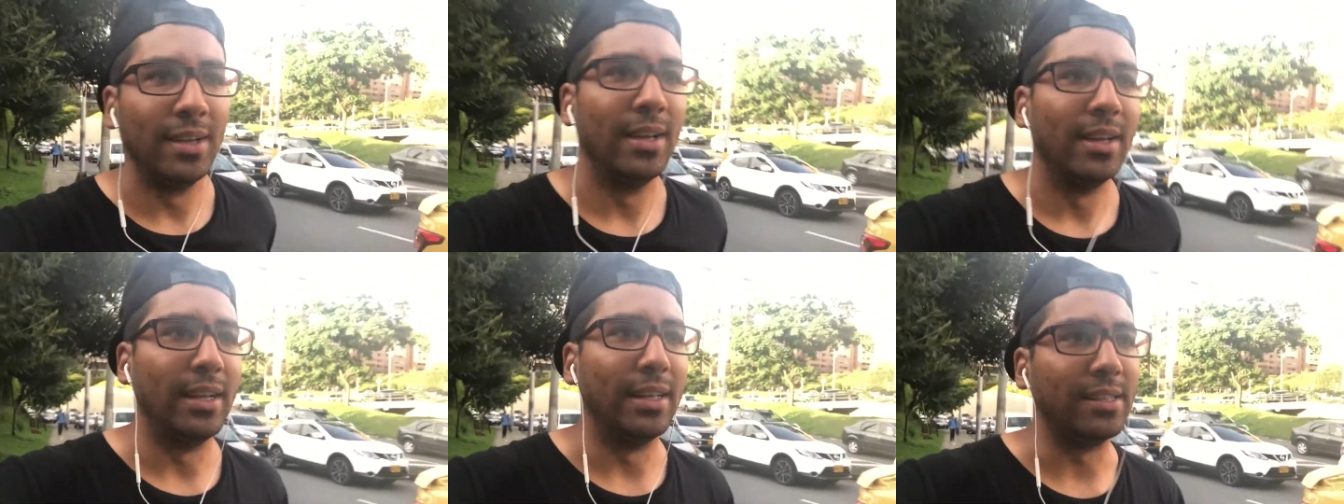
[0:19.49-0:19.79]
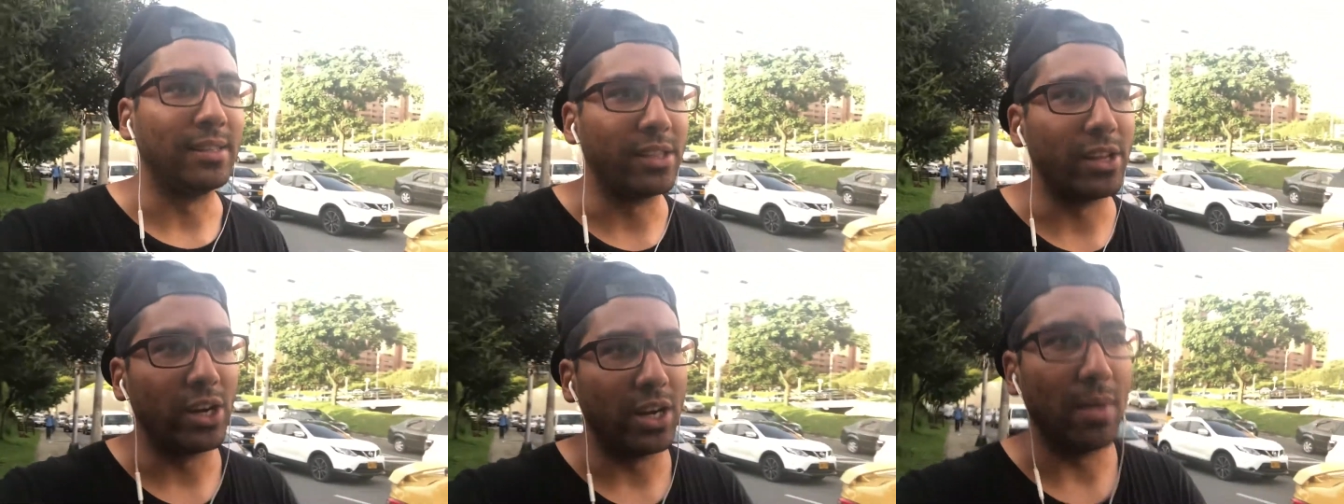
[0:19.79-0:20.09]
It's
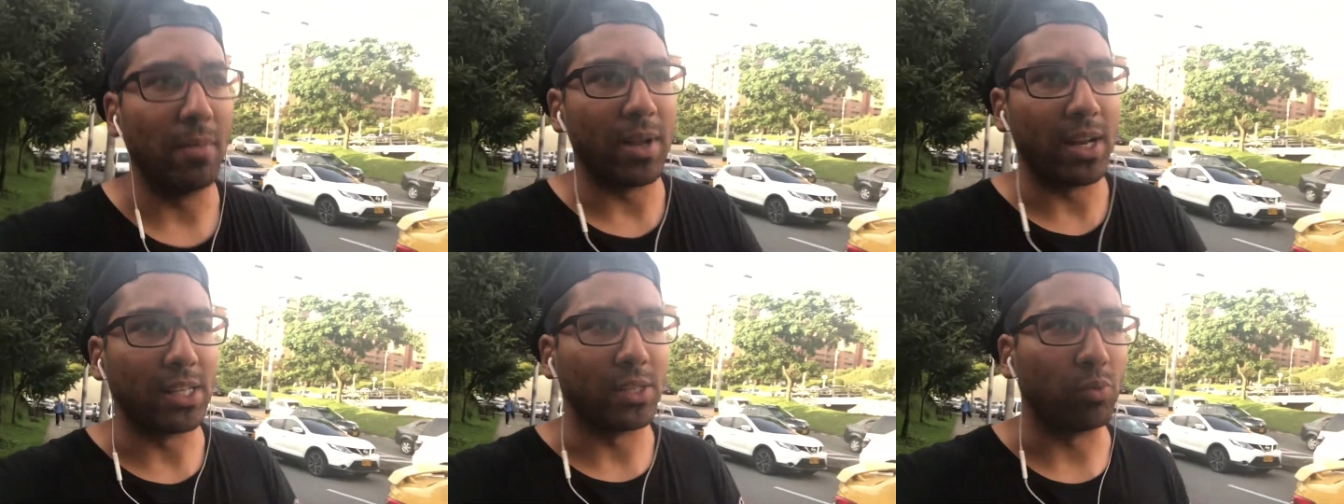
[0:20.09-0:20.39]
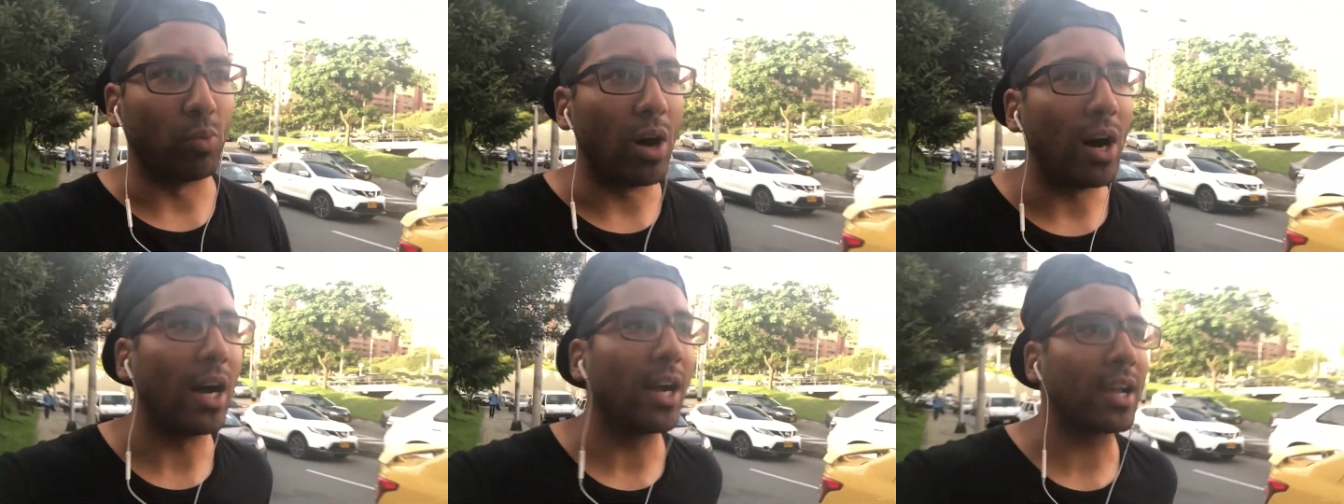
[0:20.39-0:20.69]
thirty minutes
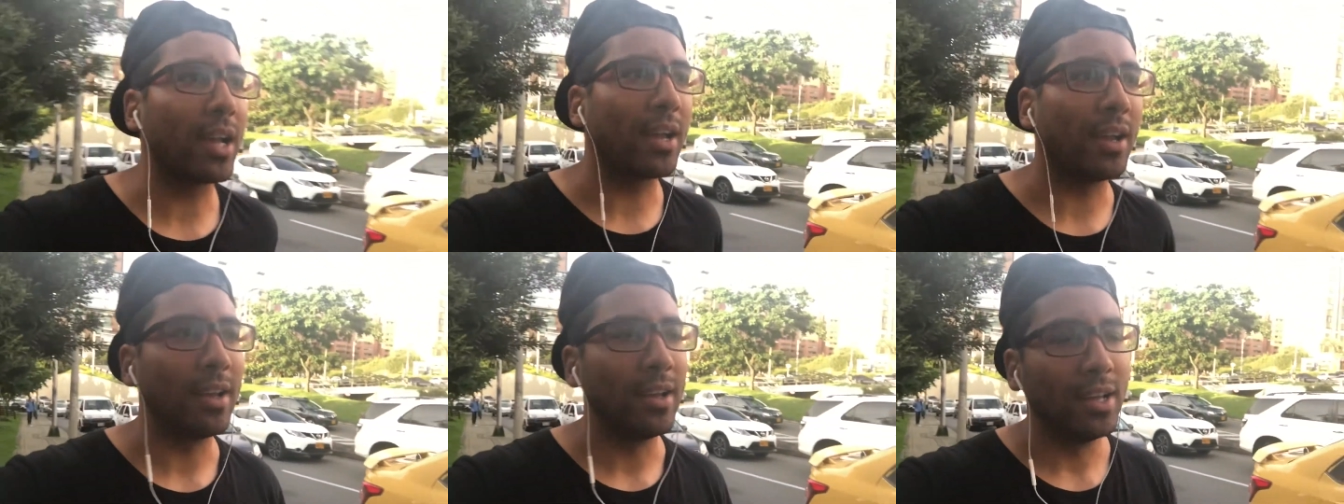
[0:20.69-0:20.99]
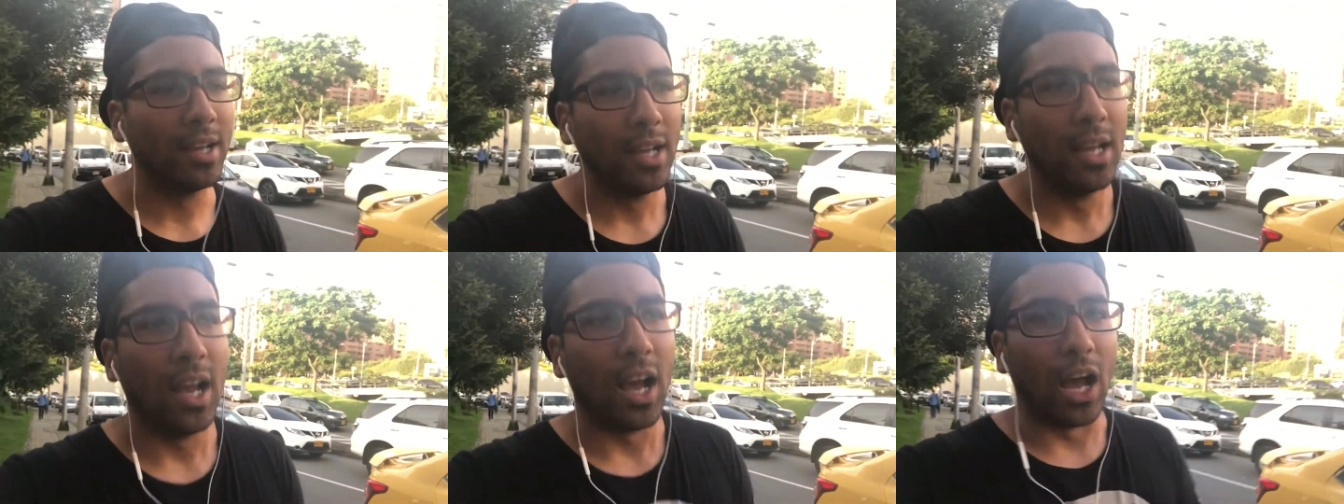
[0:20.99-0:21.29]
walk.
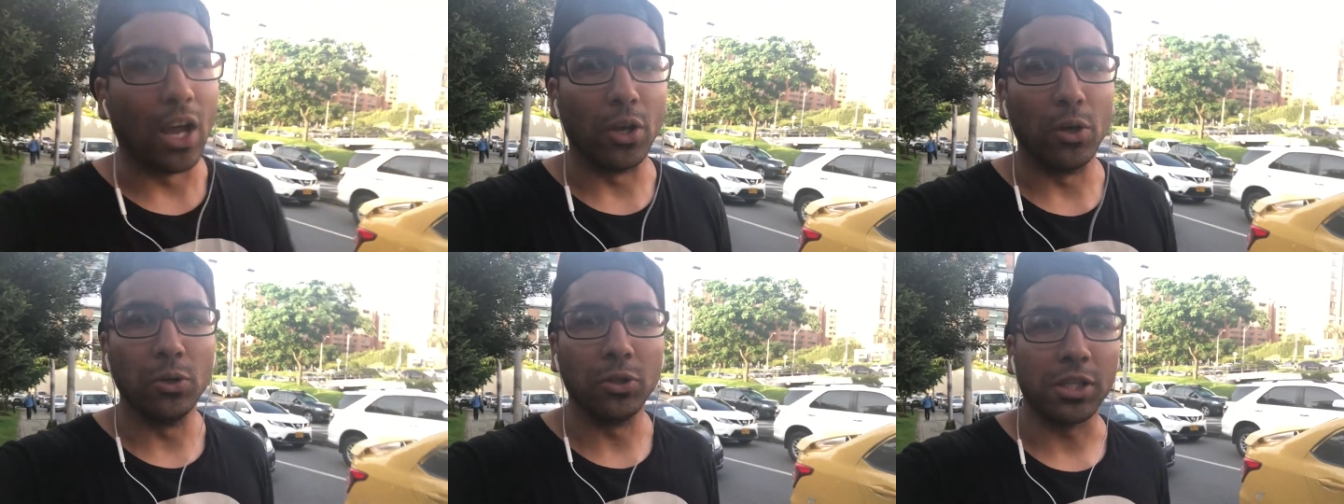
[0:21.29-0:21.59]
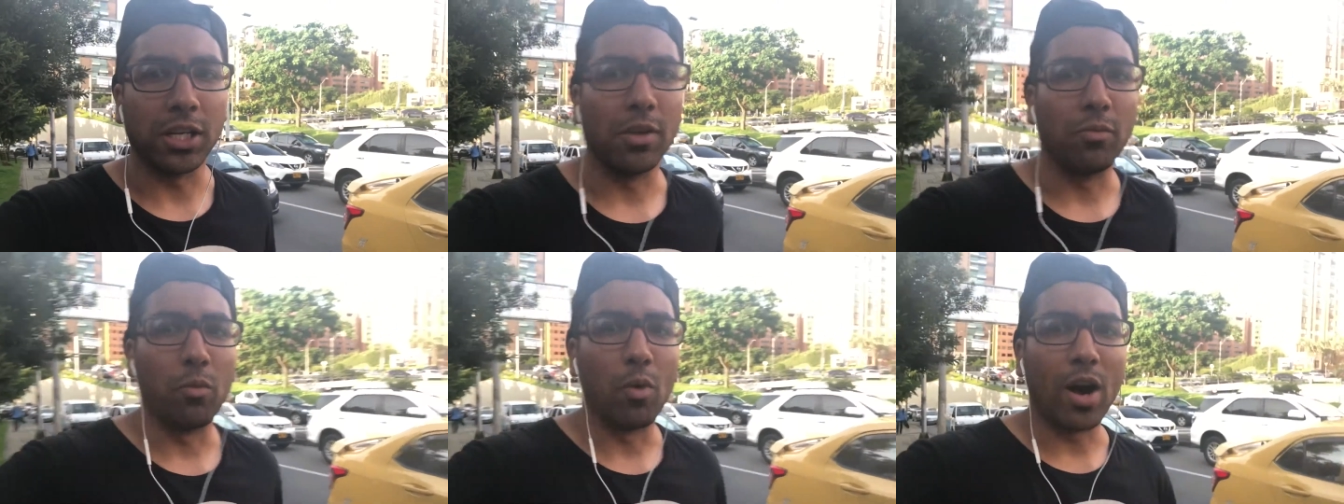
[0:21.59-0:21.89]
I
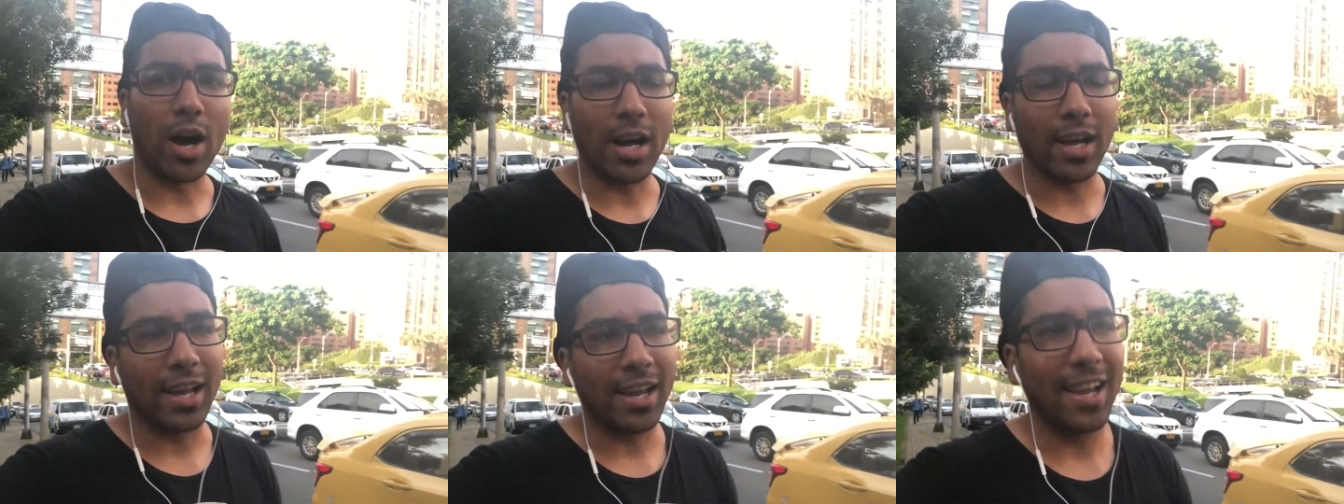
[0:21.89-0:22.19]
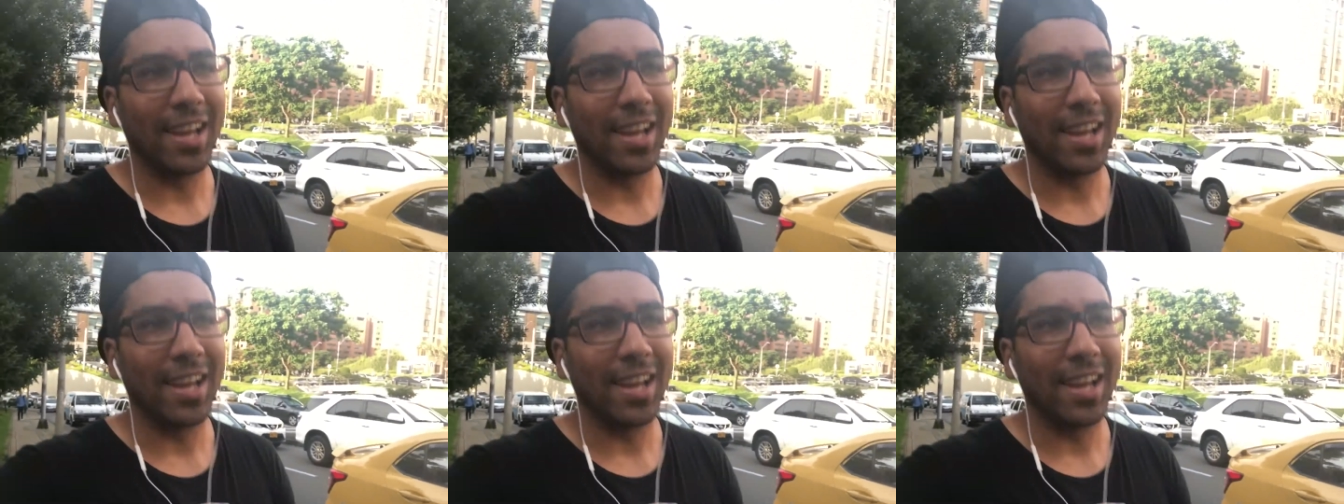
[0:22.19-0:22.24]
usually walk.